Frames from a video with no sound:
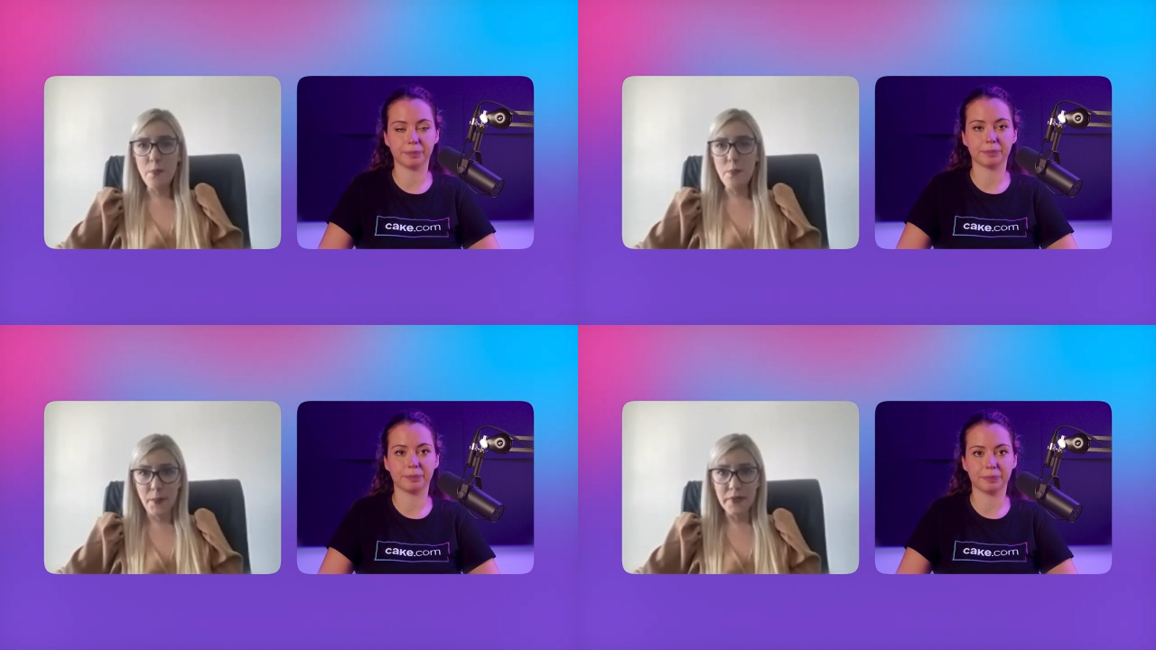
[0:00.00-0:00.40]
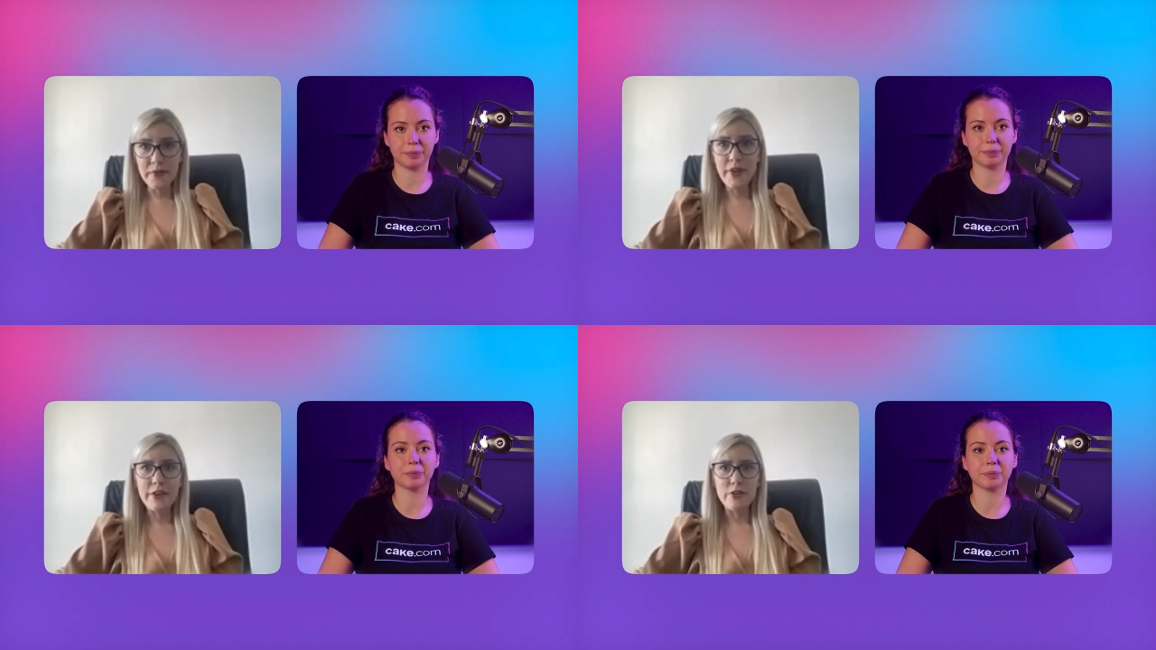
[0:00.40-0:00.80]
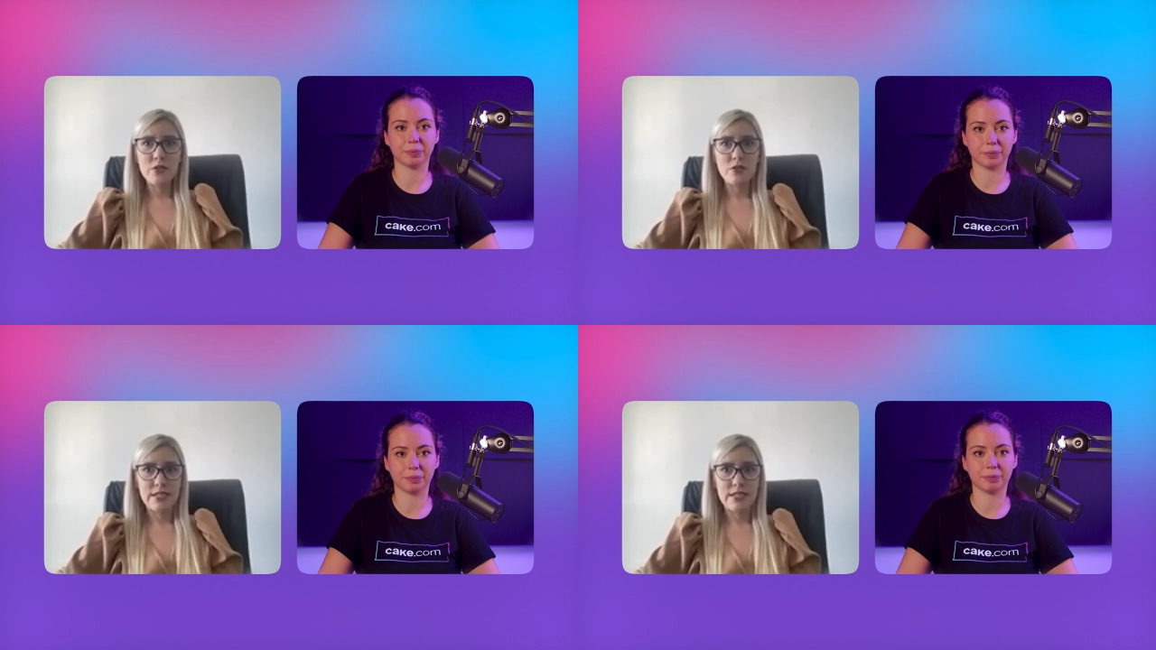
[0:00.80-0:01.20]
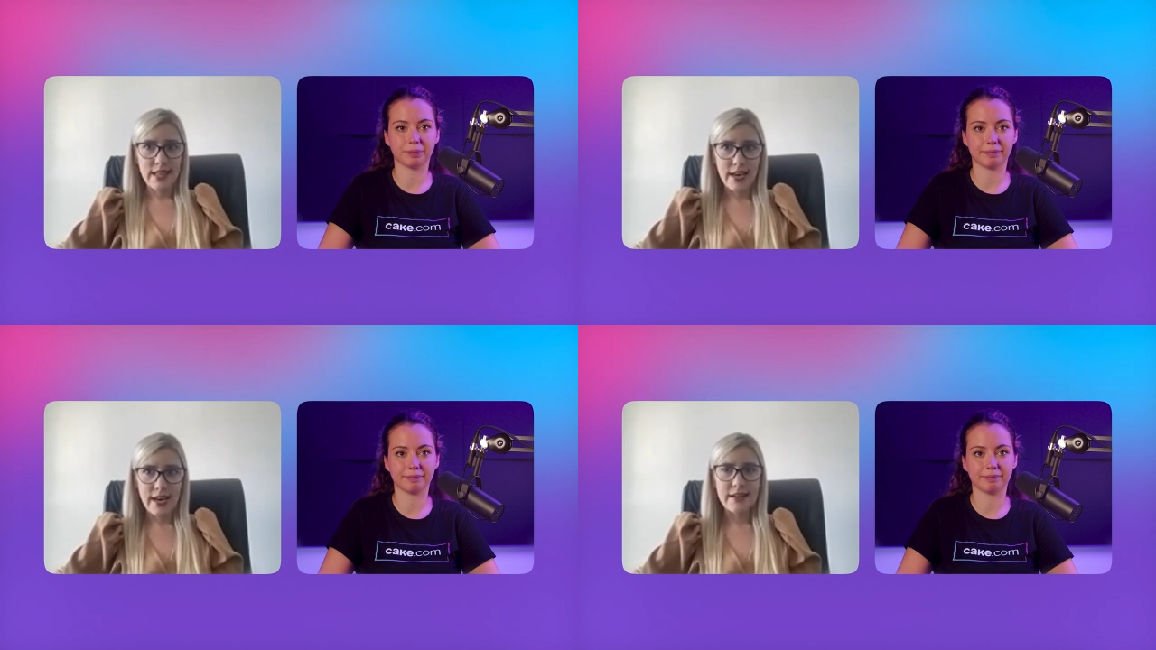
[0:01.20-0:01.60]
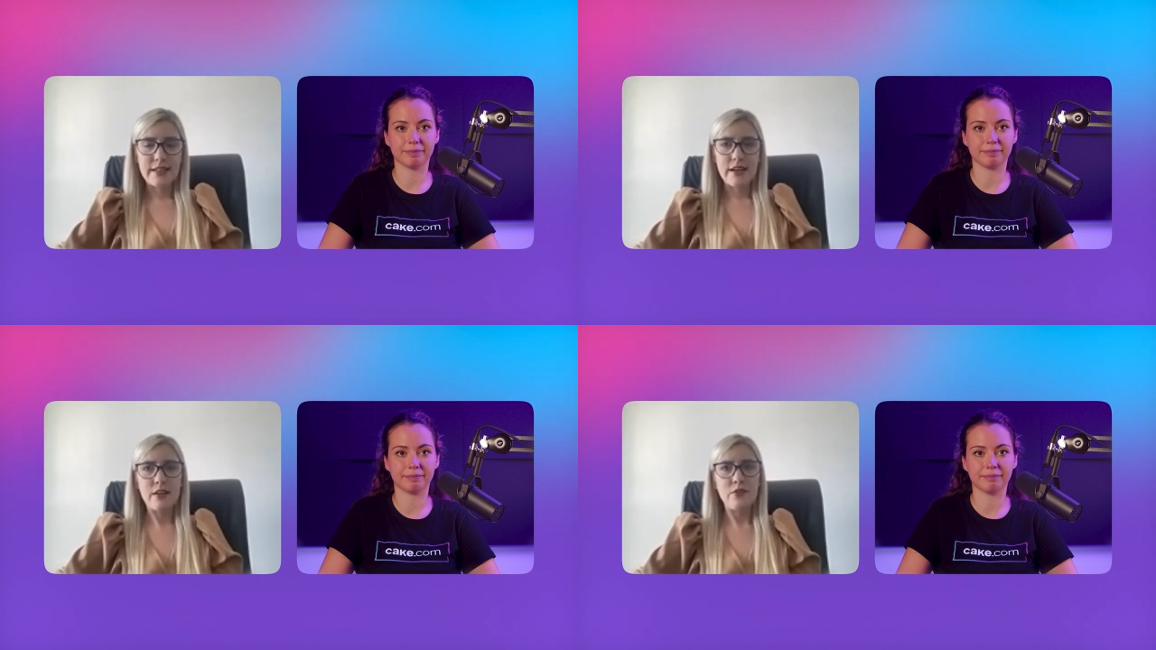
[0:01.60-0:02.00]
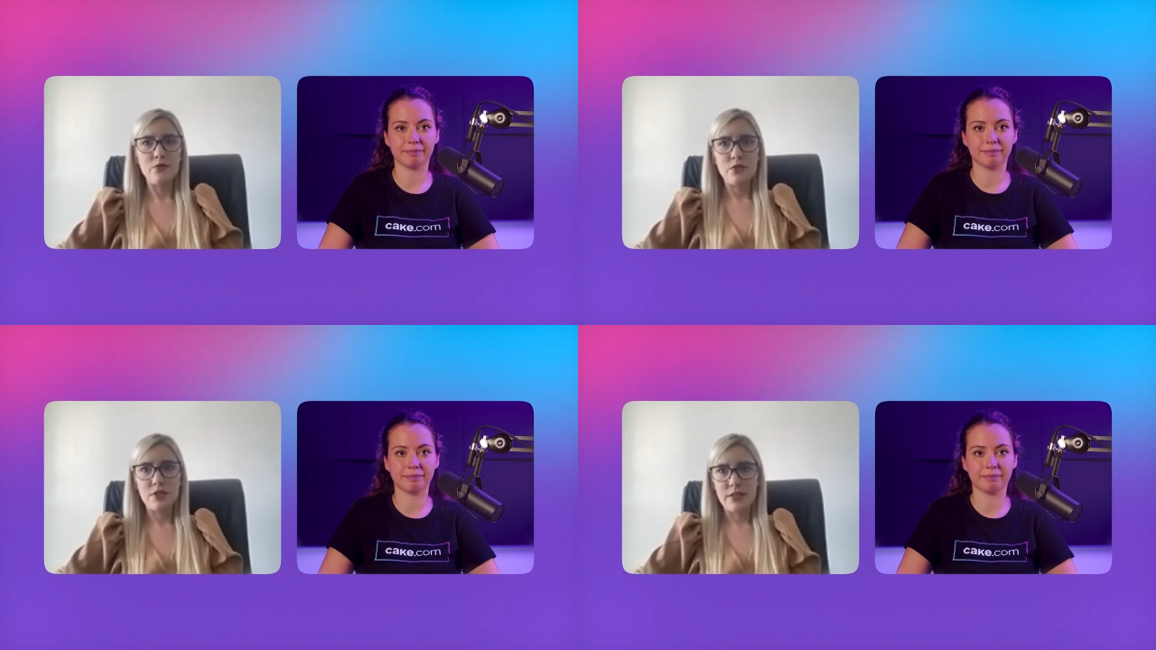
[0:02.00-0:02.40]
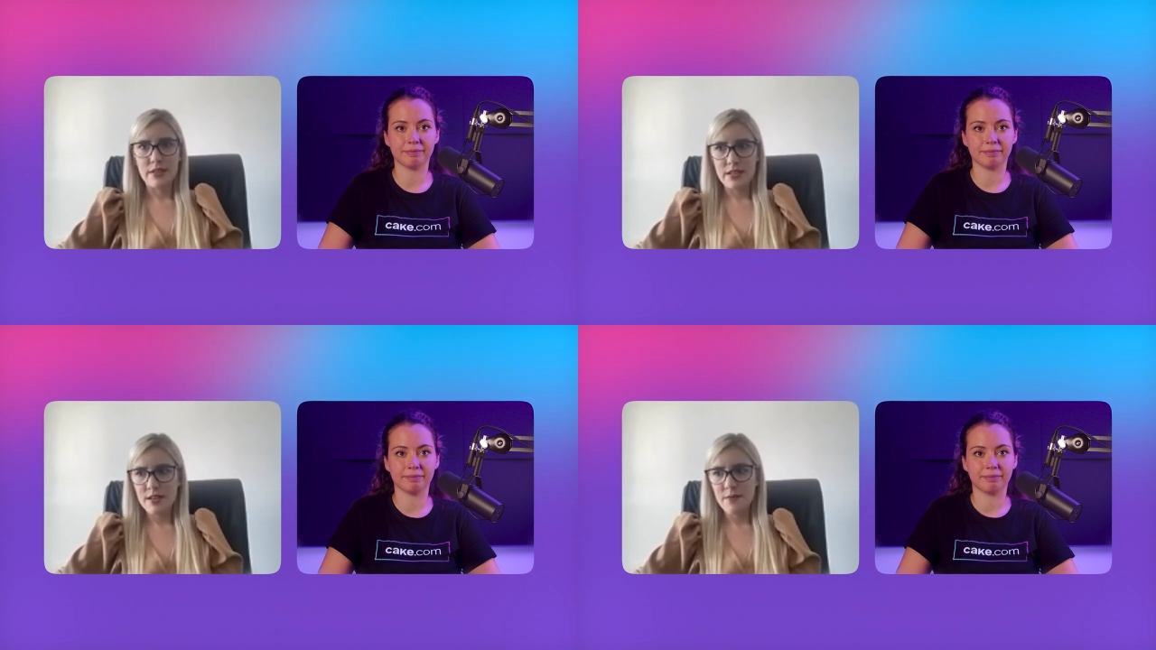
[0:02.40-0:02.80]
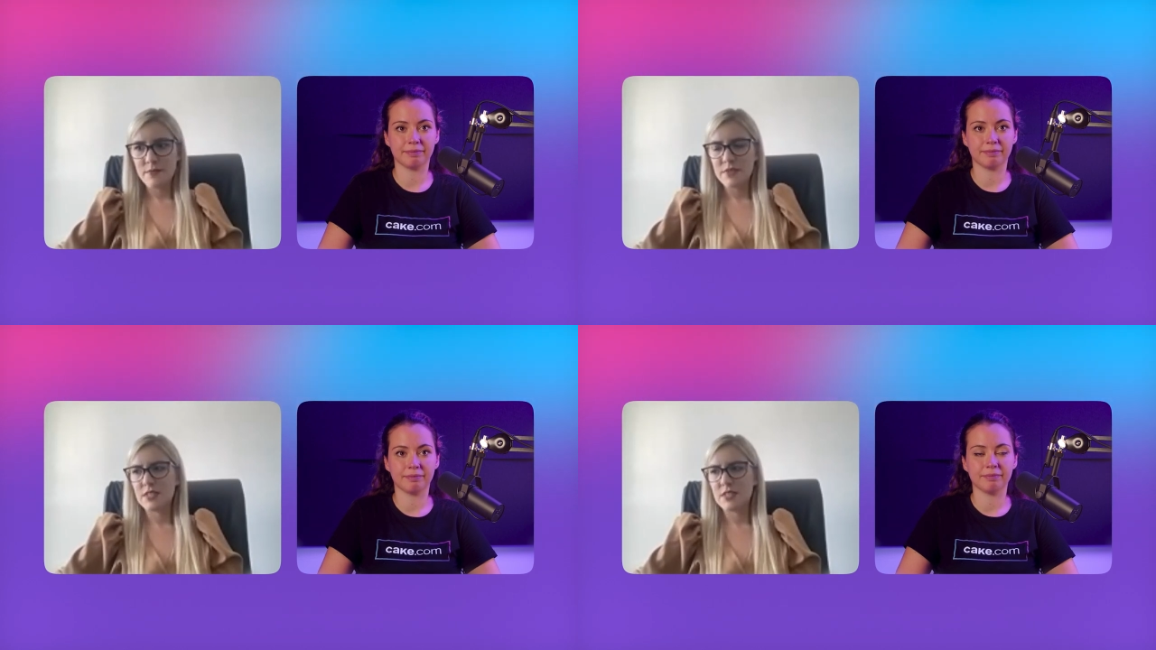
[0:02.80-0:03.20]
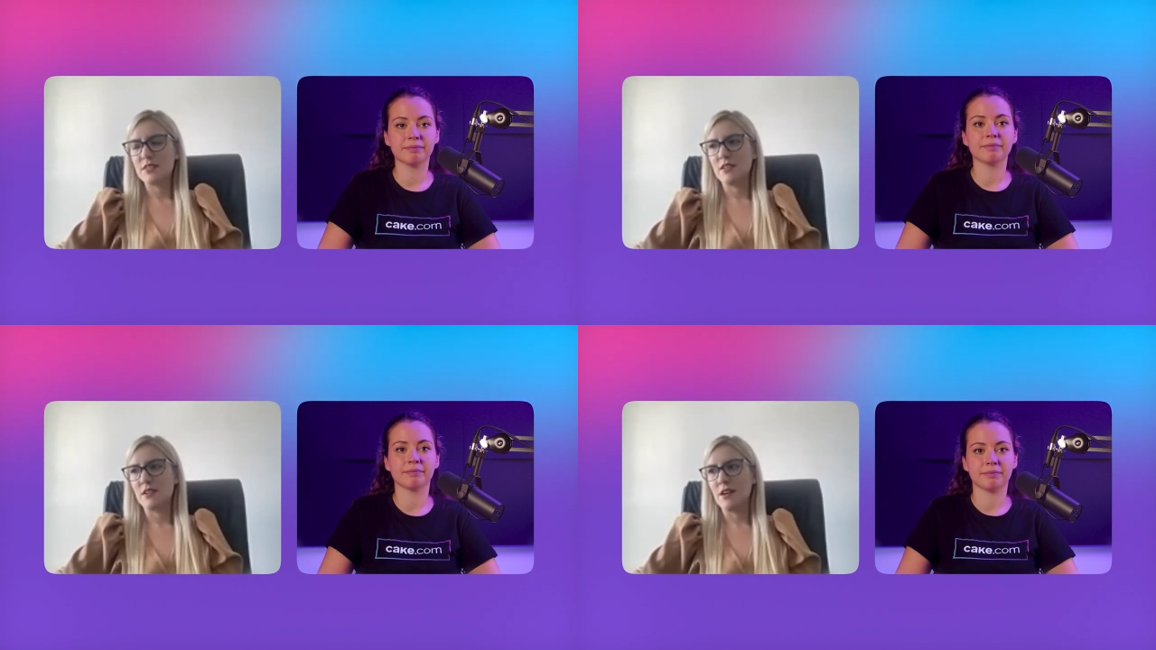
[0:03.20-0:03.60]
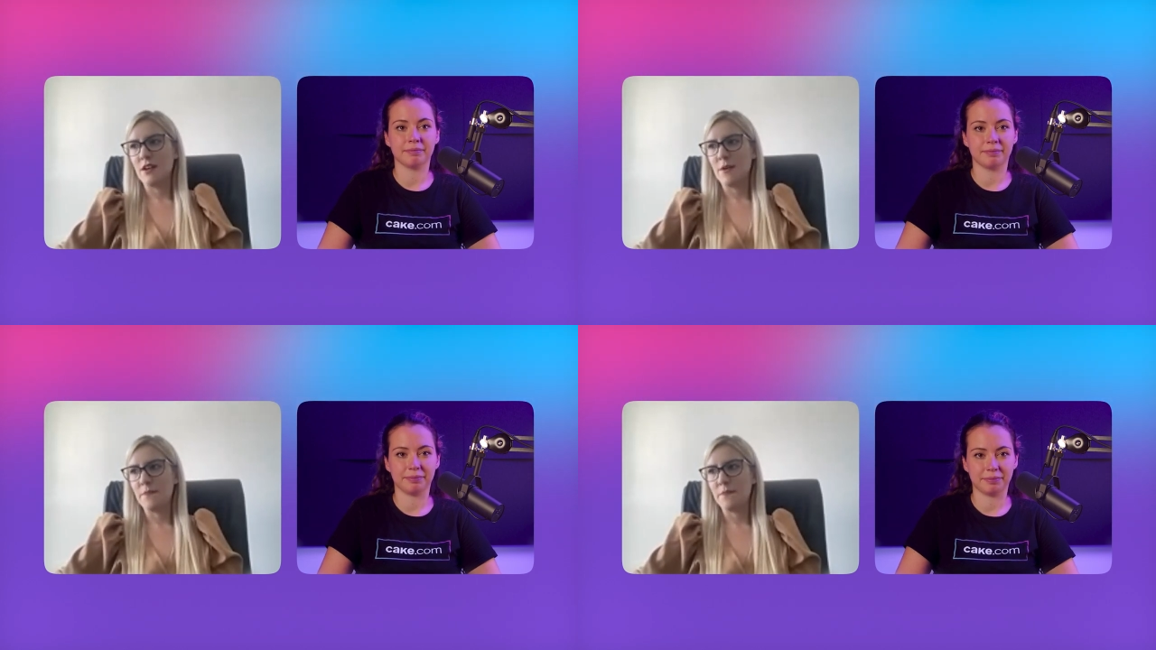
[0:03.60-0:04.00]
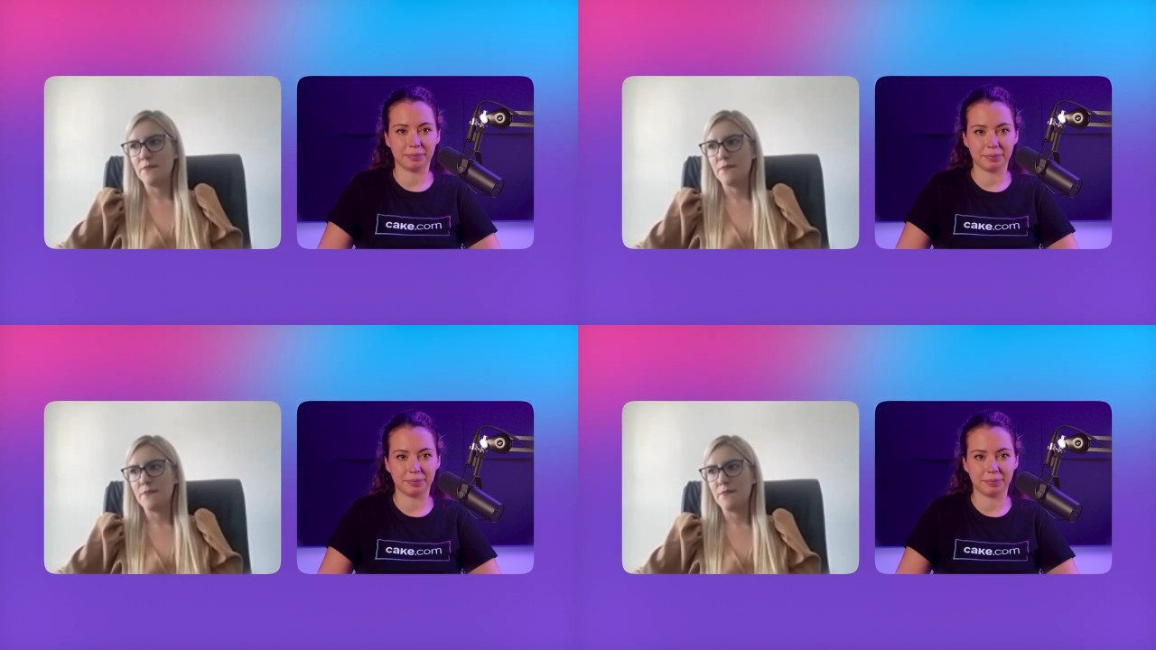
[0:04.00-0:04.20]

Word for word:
Speaker 1: pumble i used slack i used teams um,